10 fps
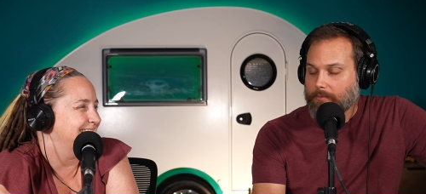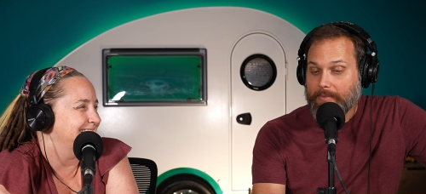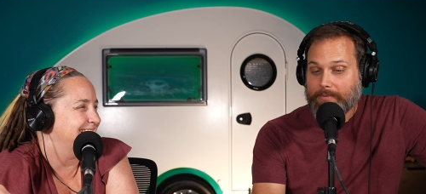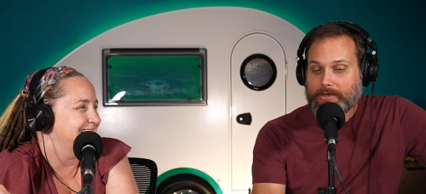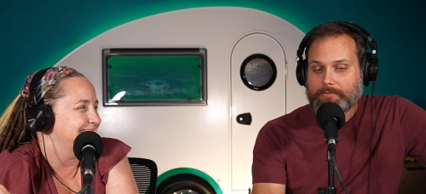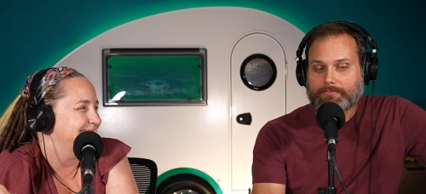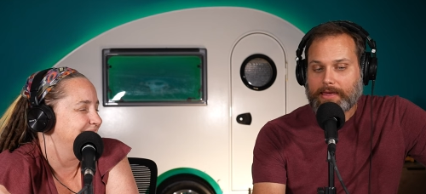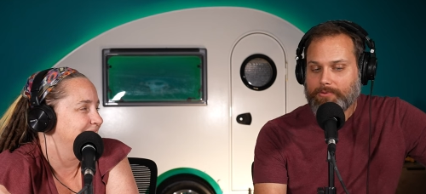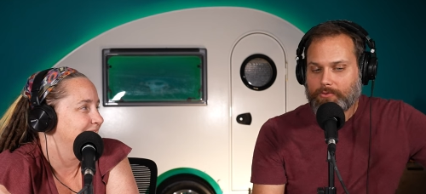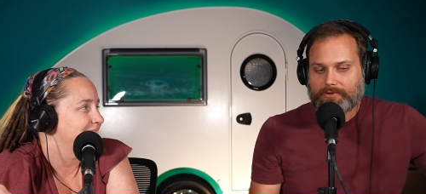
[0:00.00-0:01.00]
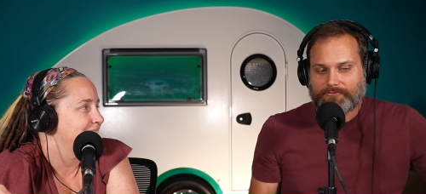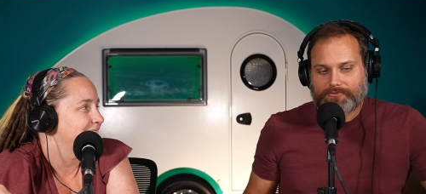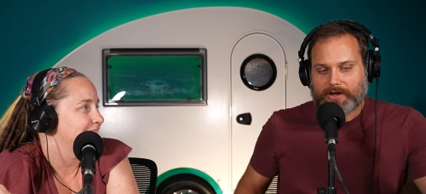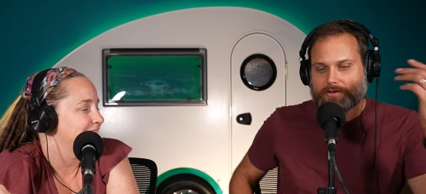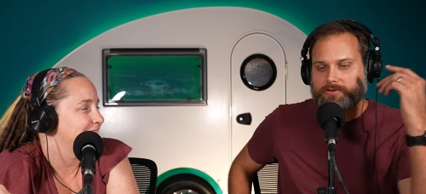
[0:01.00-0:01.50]
Speaker 1: maybe maybe we can
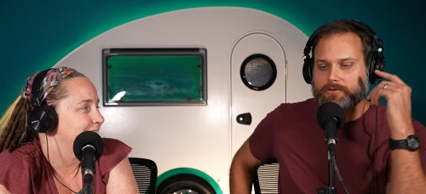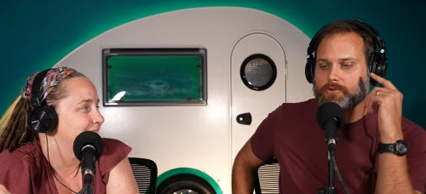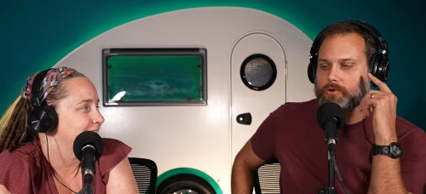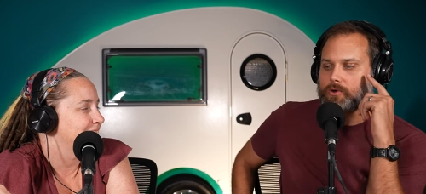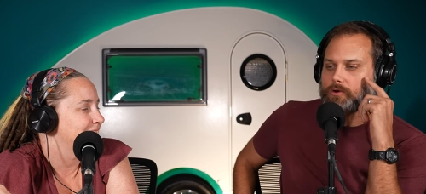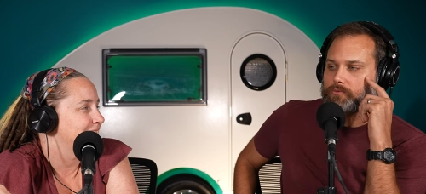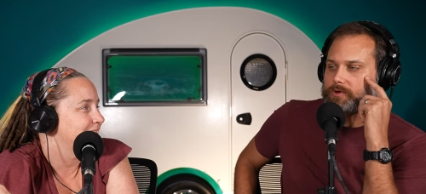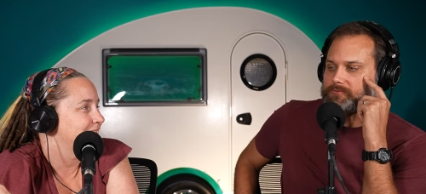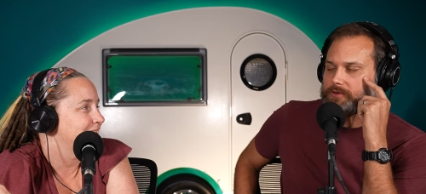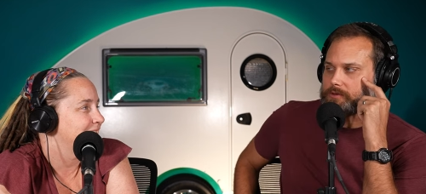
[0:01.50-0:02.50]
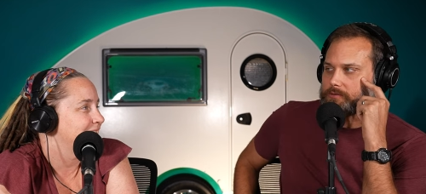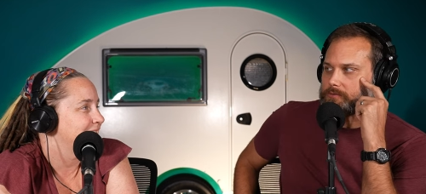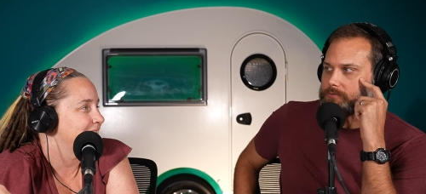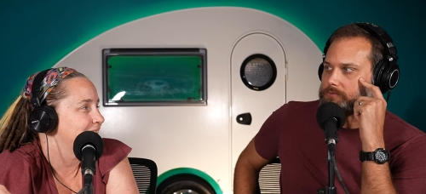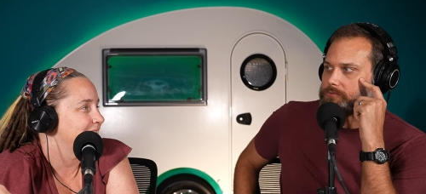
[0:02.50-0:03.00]
find the local
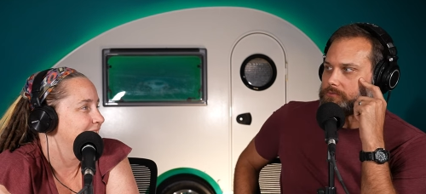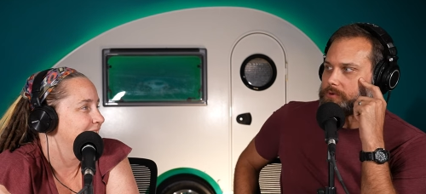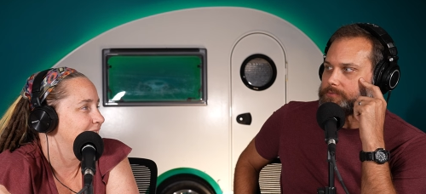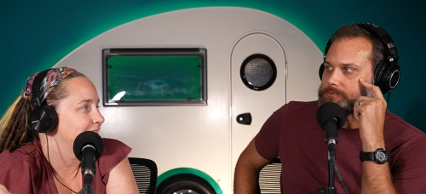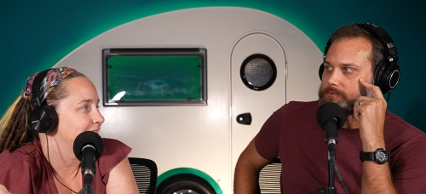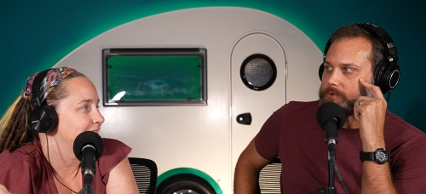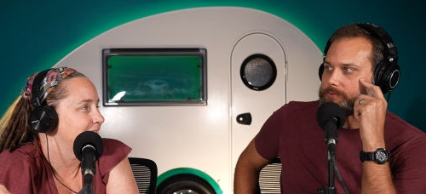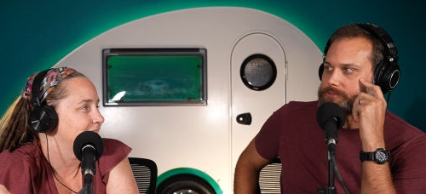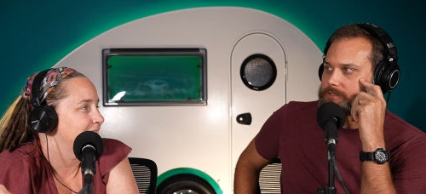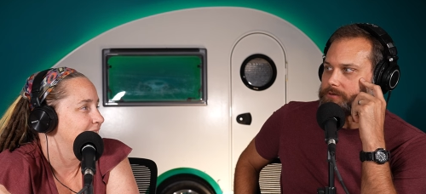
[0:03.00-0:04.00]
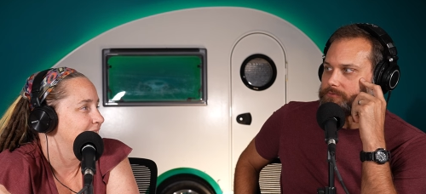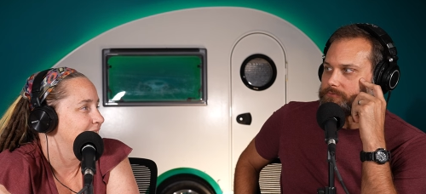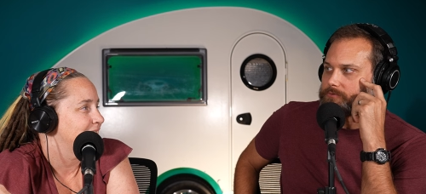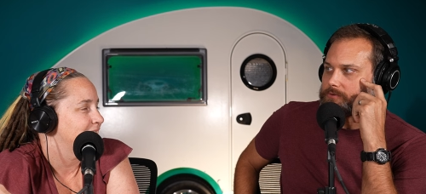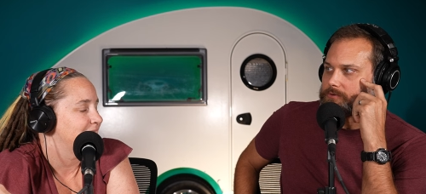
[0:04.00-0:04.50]
Rivian rep-
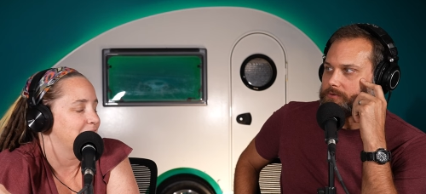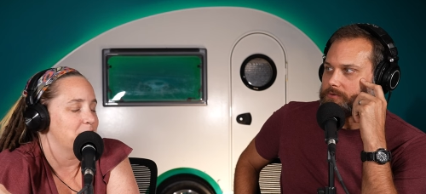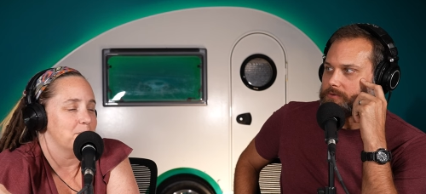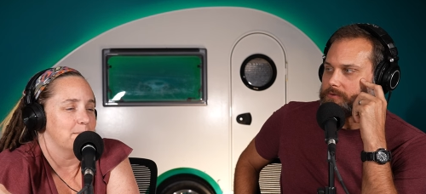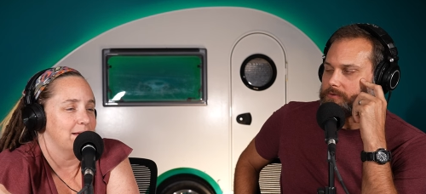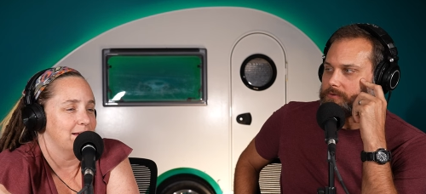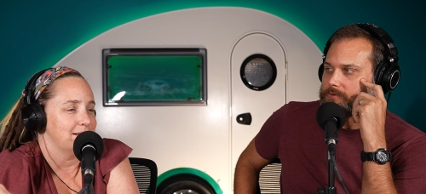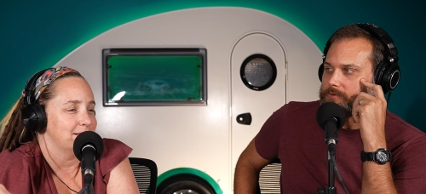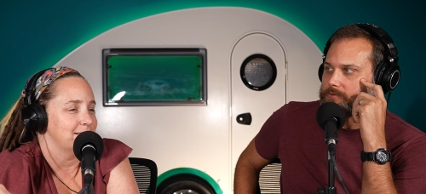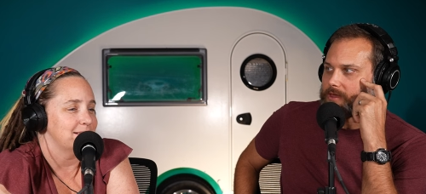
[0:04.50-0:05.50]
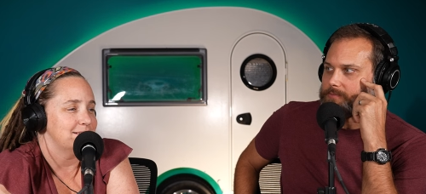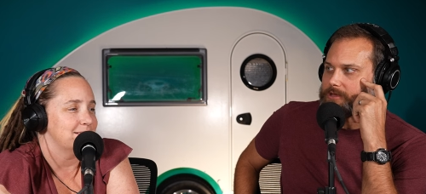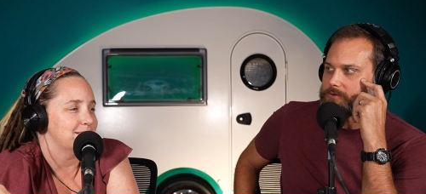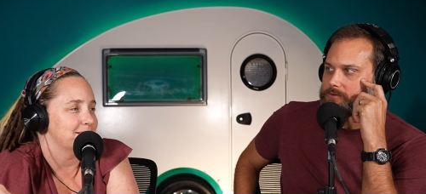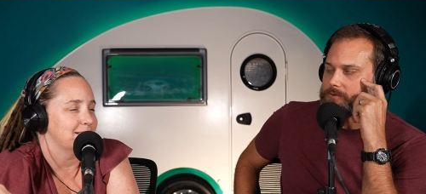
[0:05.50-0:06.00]
representative.
Speaker 2: Oh man, let's,
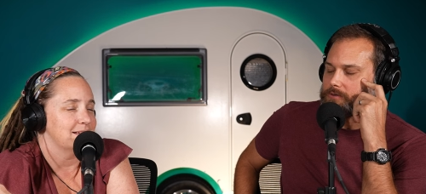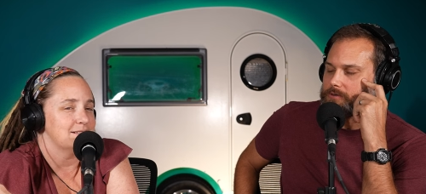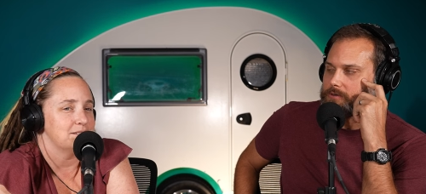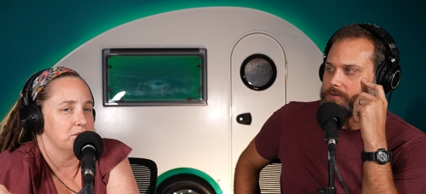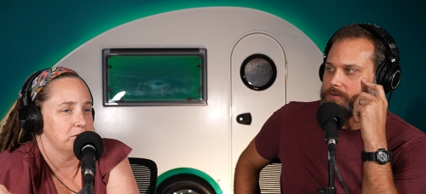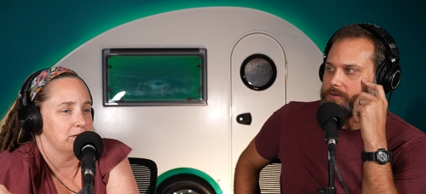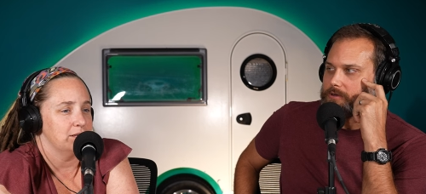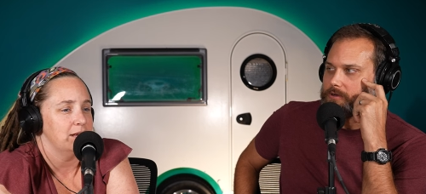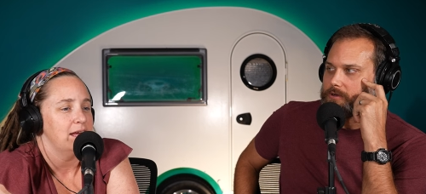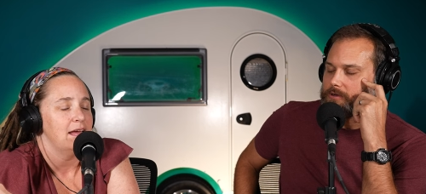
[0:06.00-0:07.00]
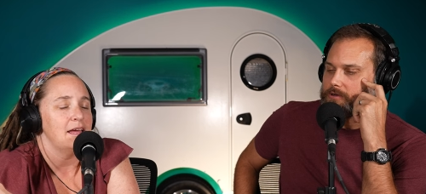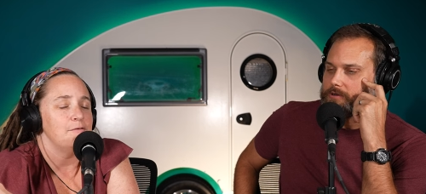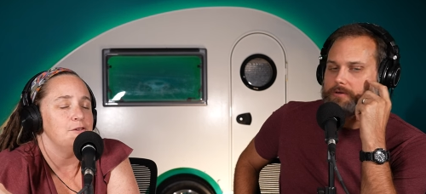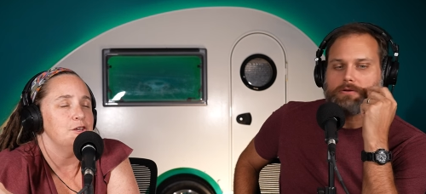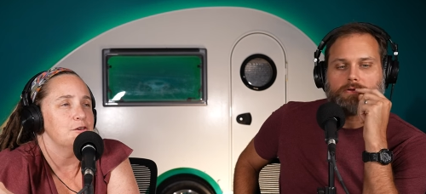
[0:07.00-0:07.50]
that'd be cool. Let's do it.
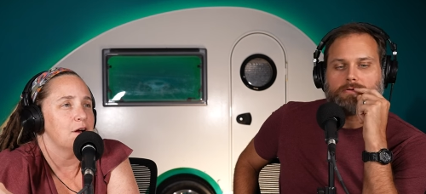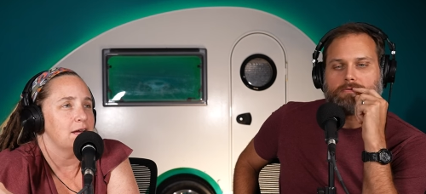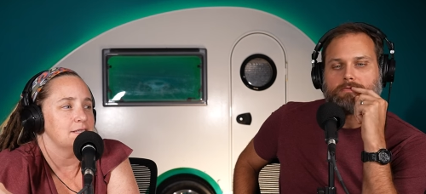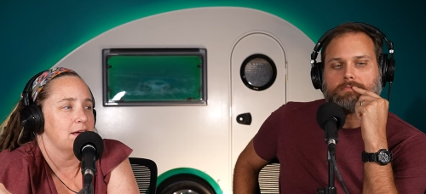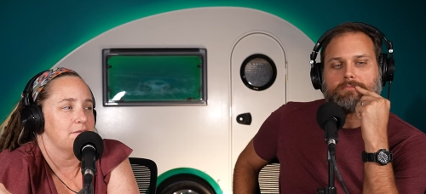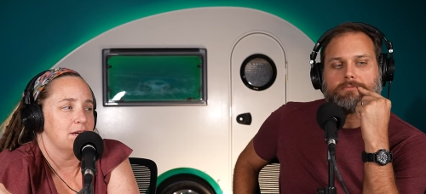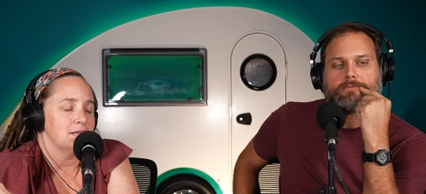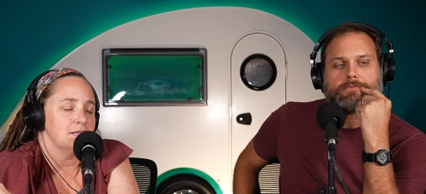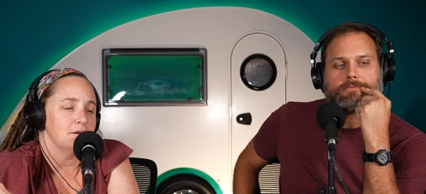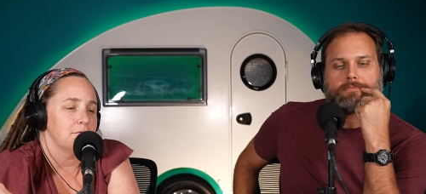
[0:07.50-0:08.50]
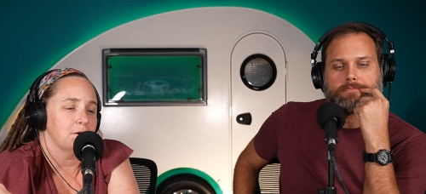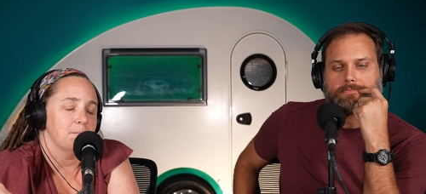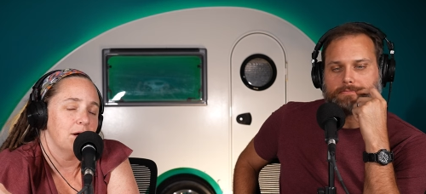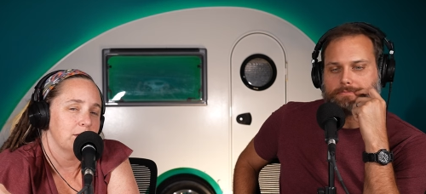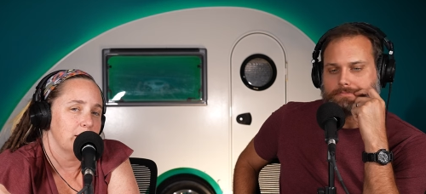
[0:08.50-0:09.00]
If you guys have an idea for a
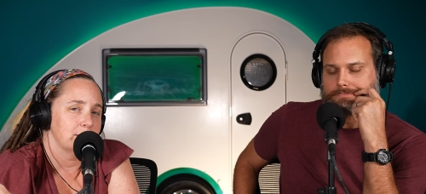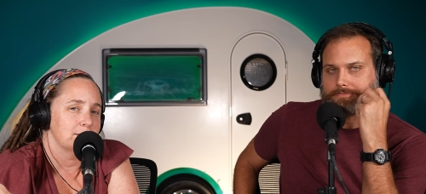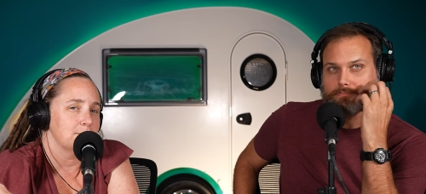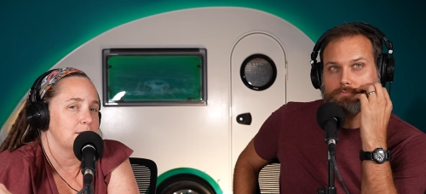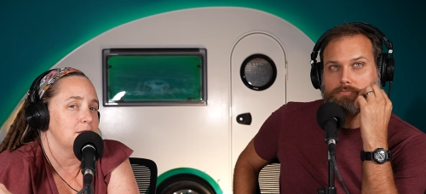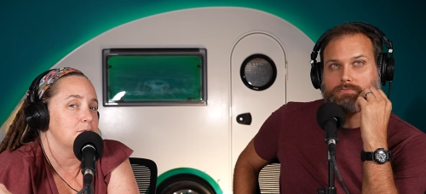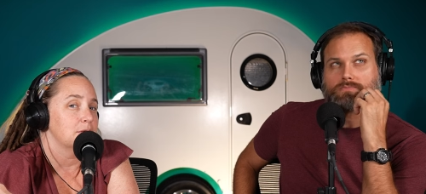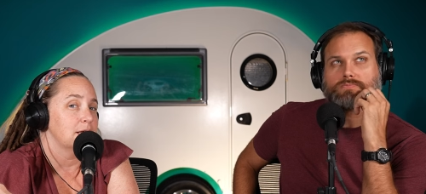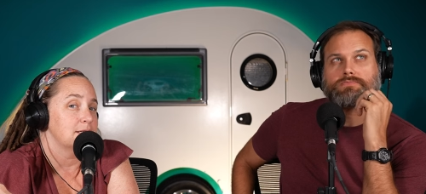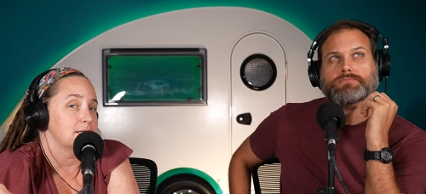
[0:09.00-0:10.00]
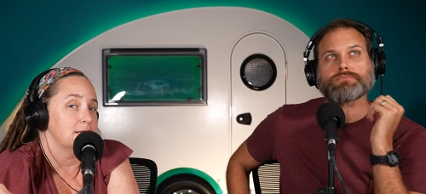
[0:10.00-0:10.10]
podcast, something you would like to